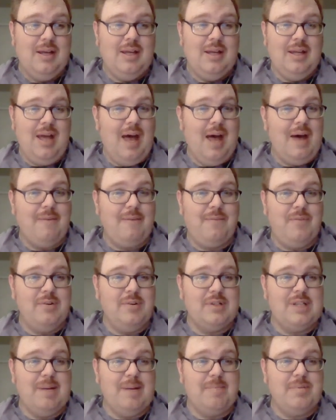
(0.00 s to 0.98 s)
Yeah,
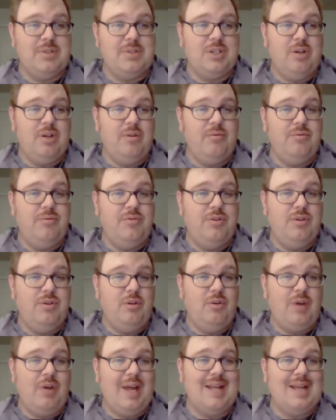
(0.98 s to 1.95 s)
first episode to
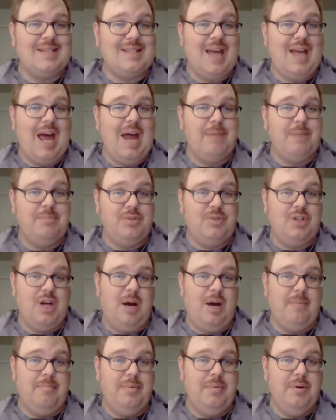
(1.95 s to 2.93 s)
do a time
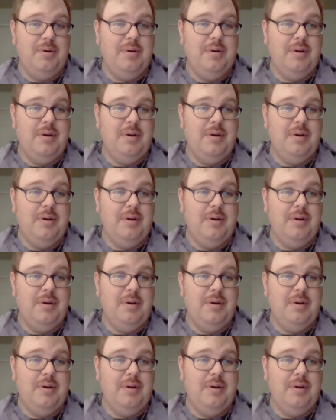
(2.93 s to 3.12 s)
jump.